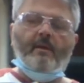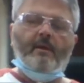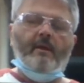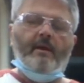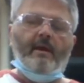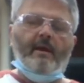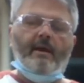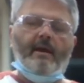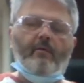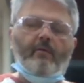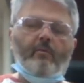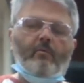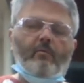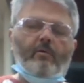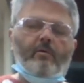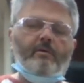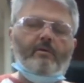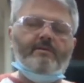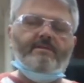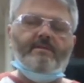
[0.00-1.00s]
How it
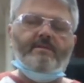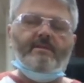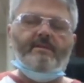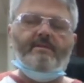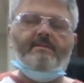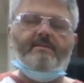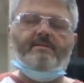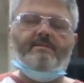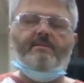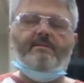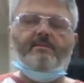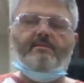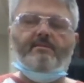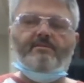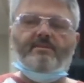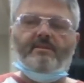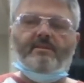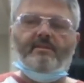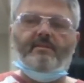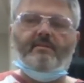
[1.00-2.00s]
works is
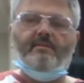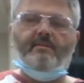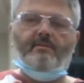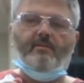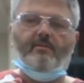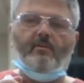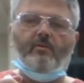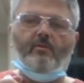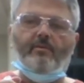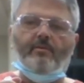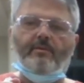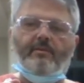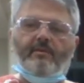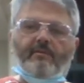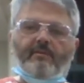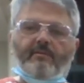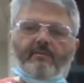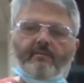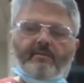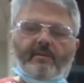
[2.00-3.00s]
you hold the
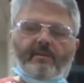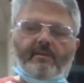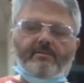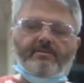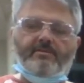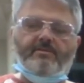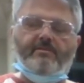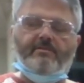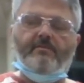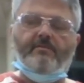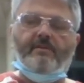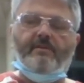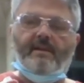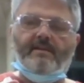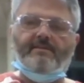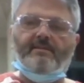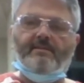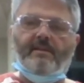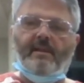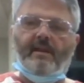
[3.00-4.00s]
tensioner next
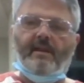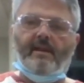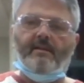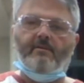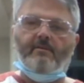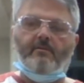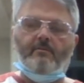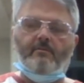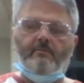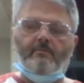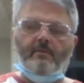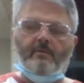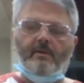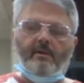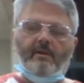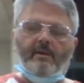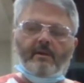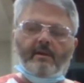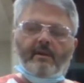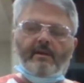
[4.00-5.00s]
to the handle
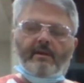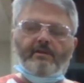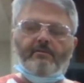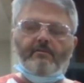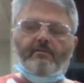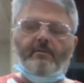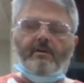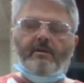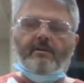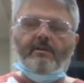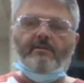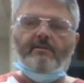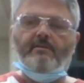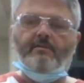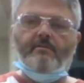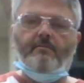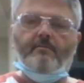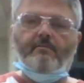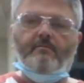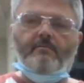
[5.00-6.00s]
and you
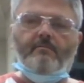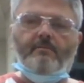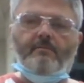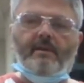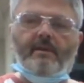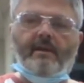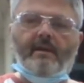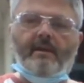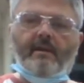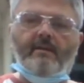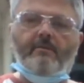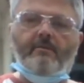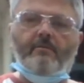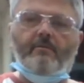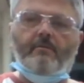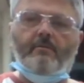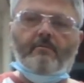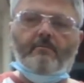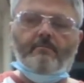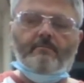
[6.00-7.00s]
undo the handle.
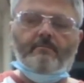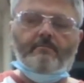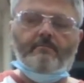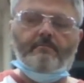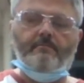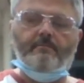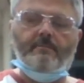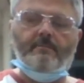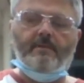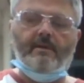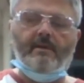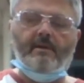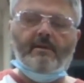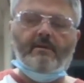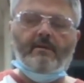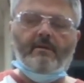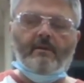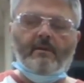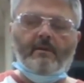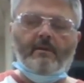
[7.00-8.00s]
Okay.
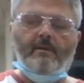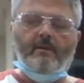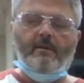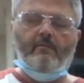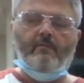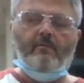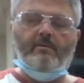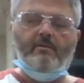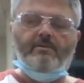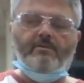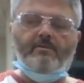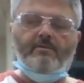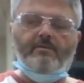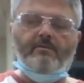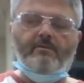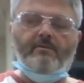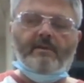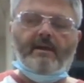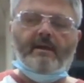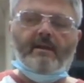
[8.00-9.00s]
Once you do
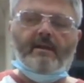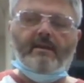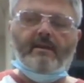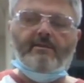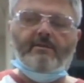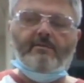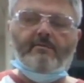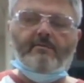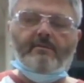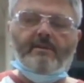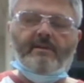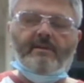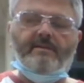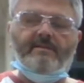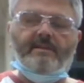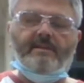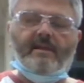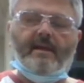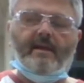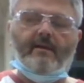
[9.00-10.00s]
that and you ease
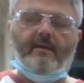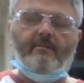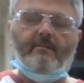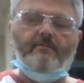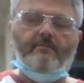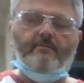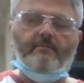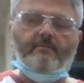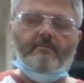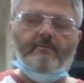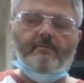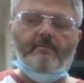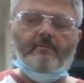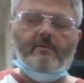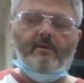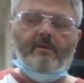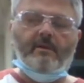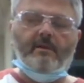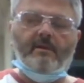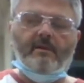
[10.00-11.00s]
it out,
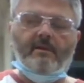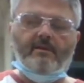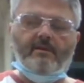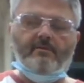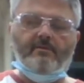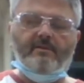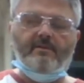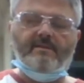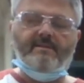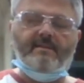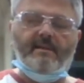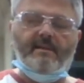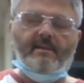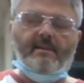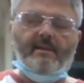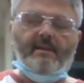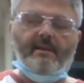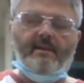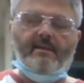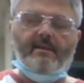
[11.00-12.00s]
you'll extend the
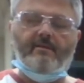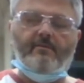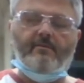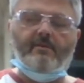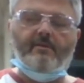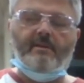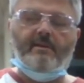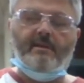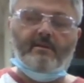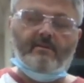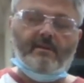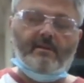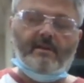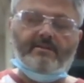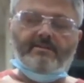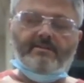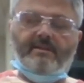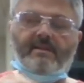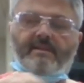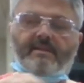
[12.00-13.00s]
handle and it'll
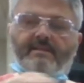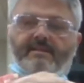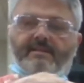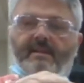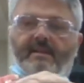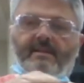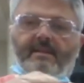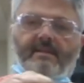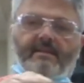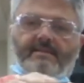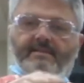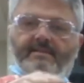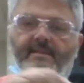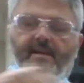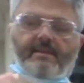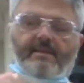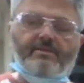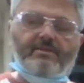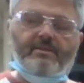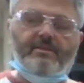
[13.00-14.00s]
actually extend this
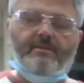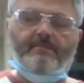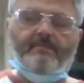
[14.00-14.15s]
section.